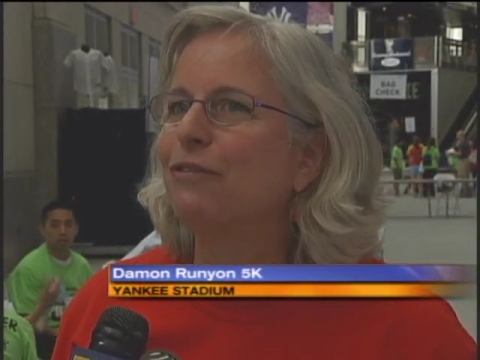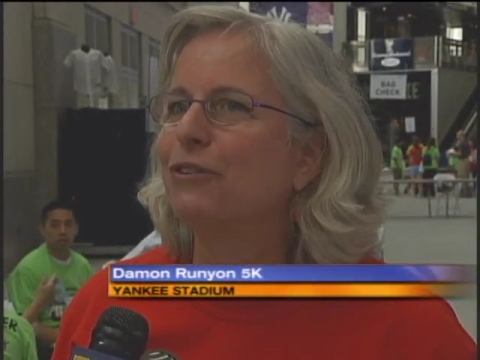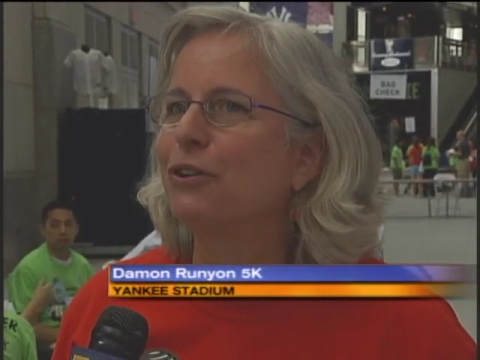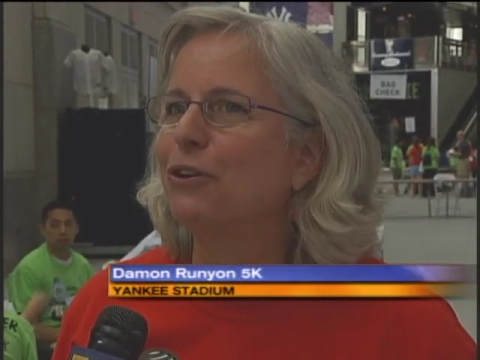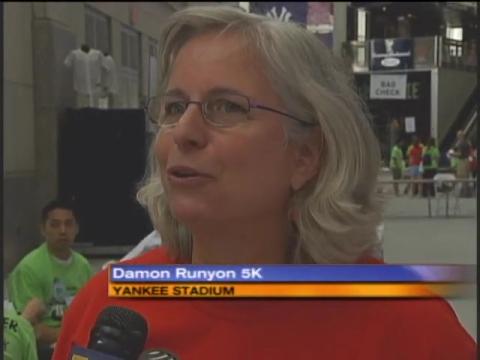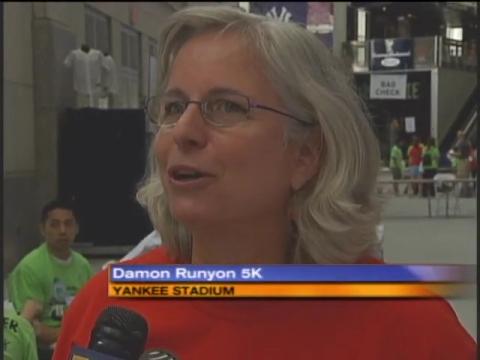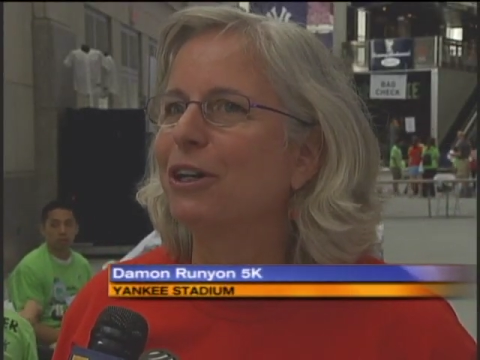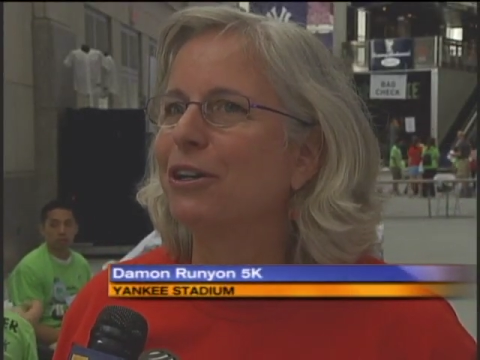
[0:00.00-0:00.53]
of
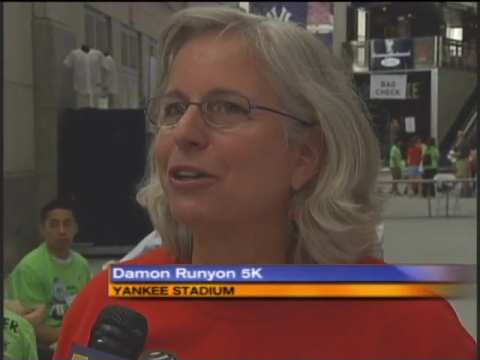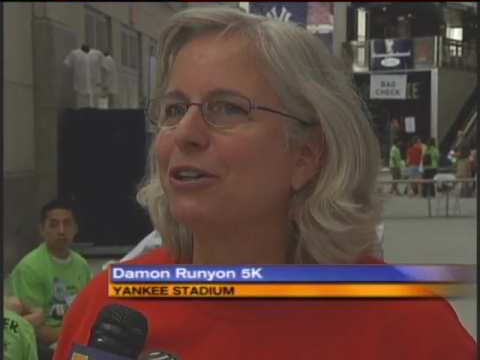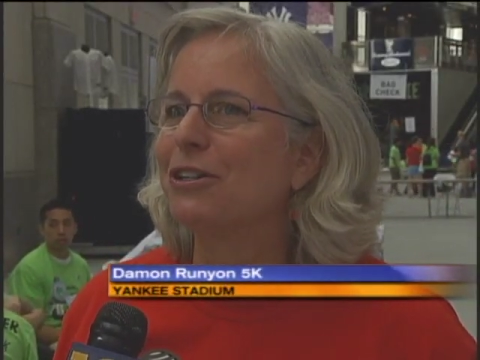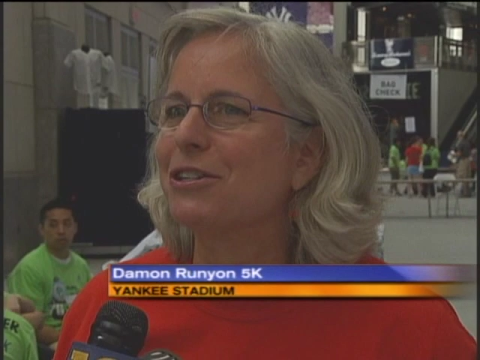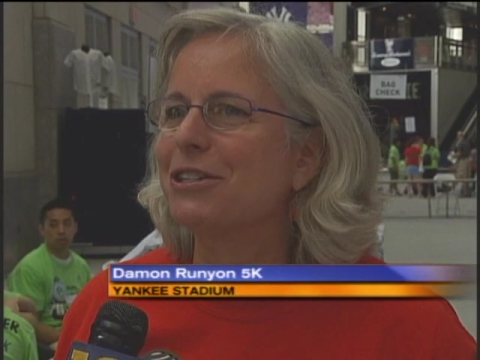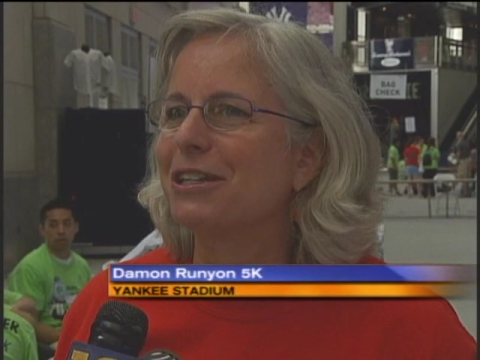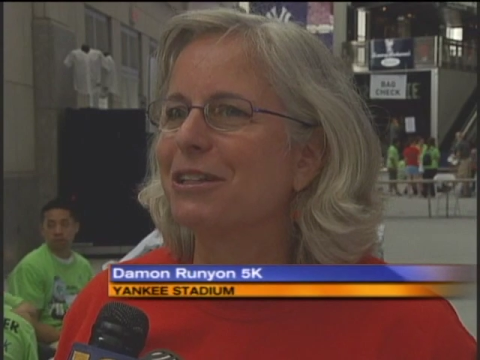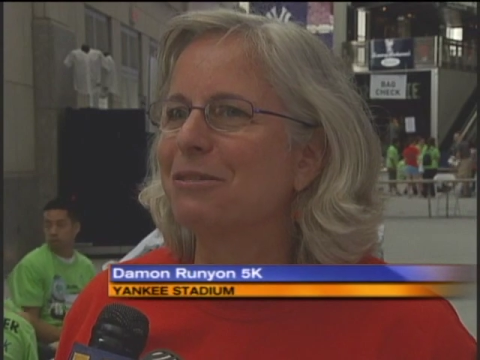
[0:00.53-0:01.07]
New
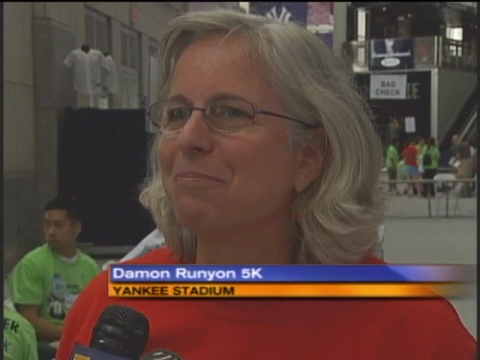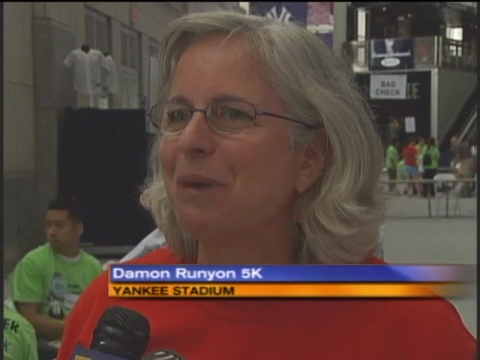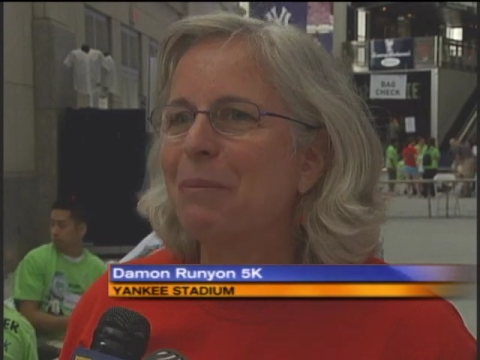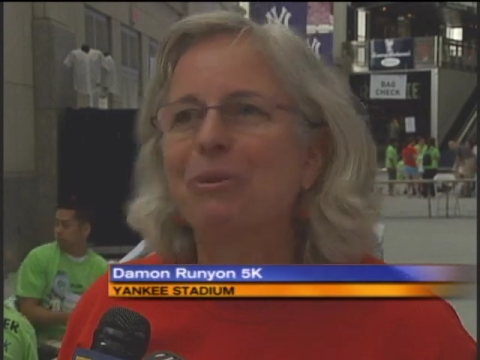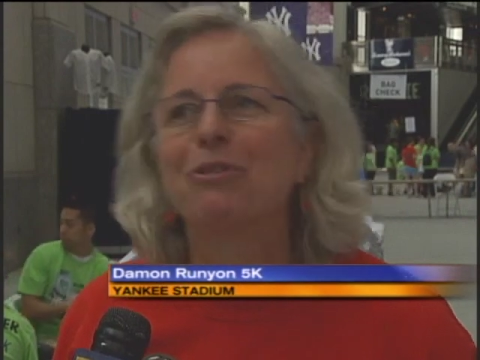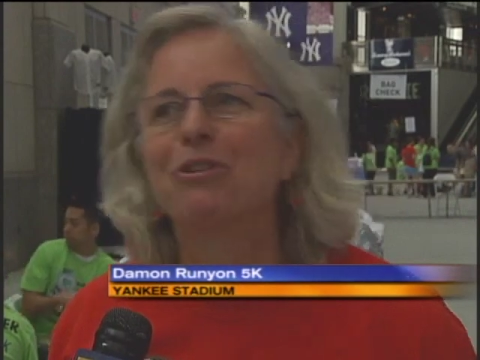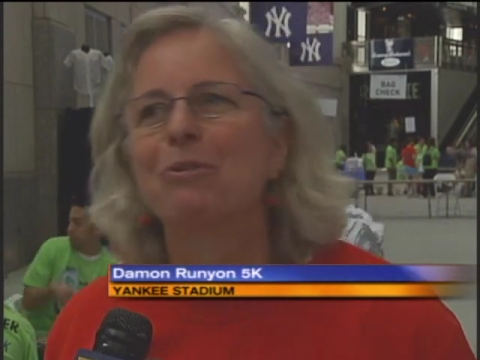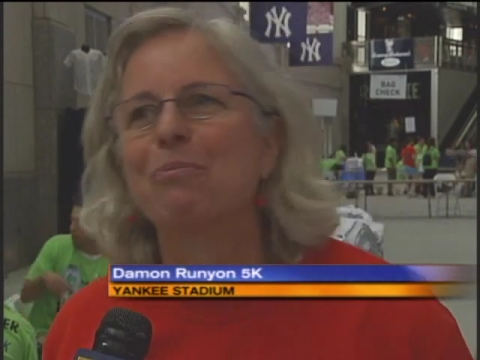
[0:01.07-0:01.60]
Yorkers and
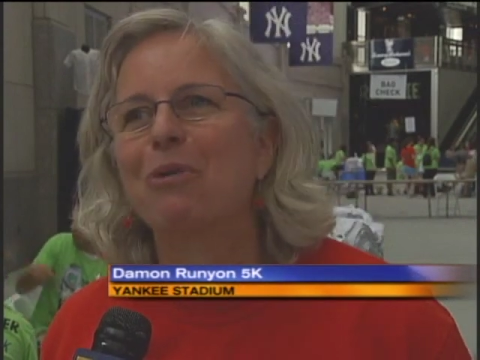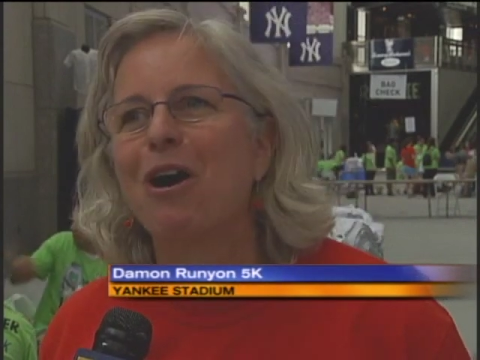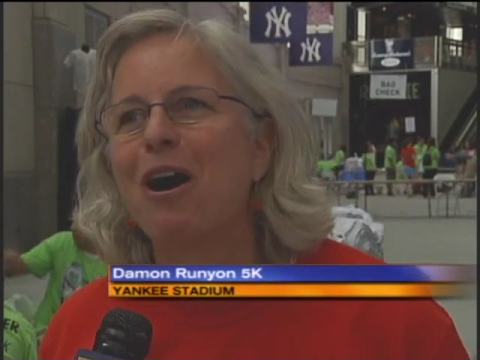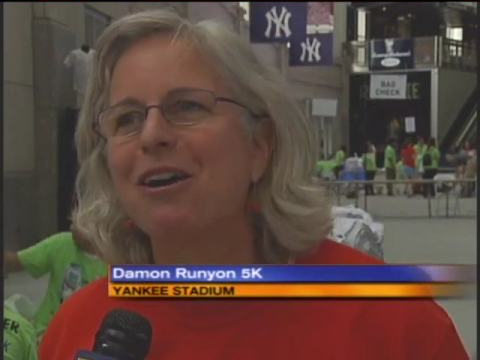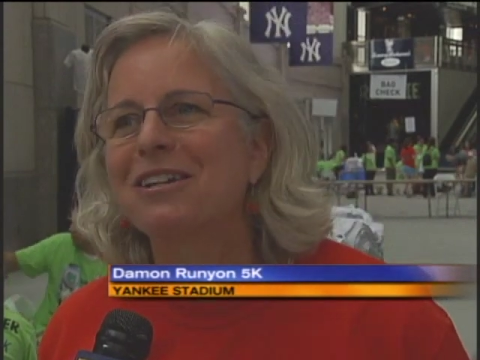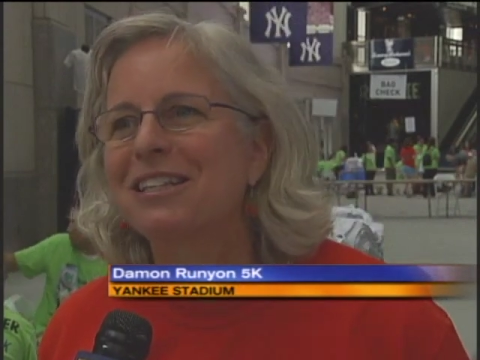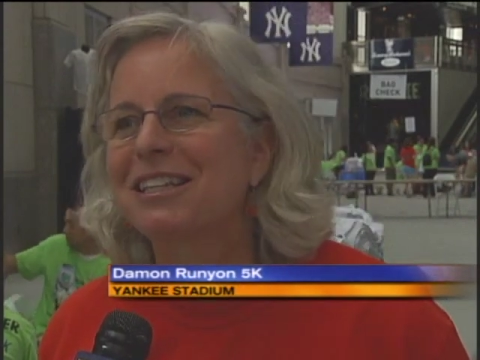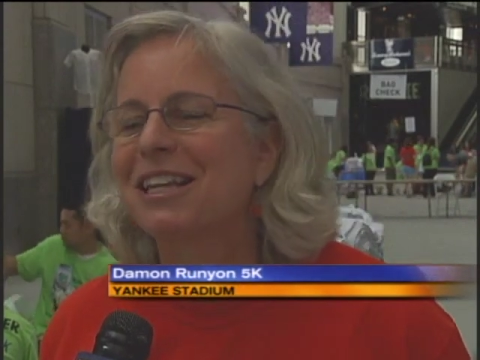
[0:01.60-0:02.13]
members of the
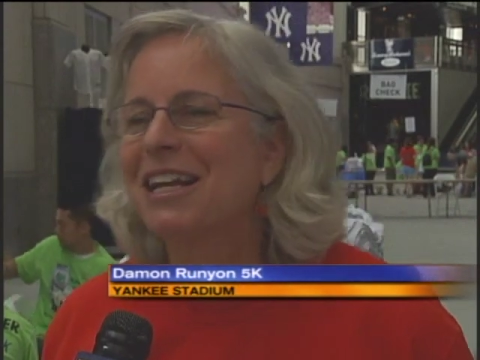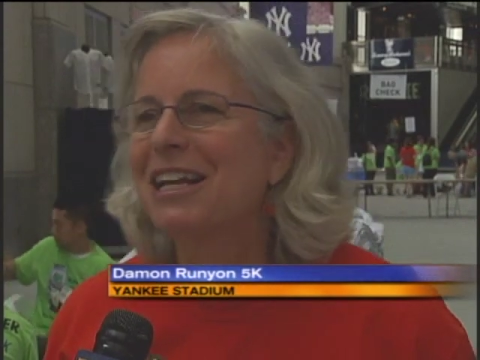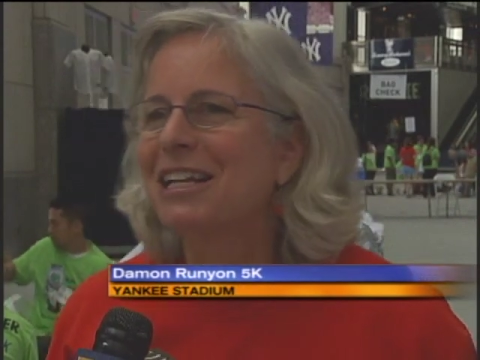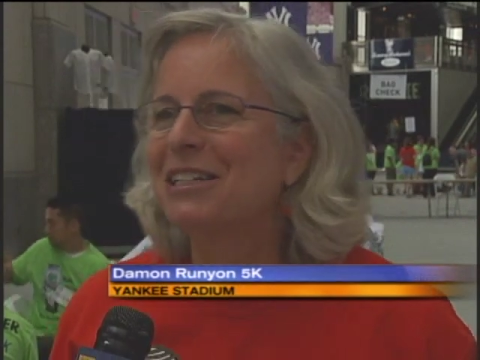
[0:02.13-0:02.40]
Bronx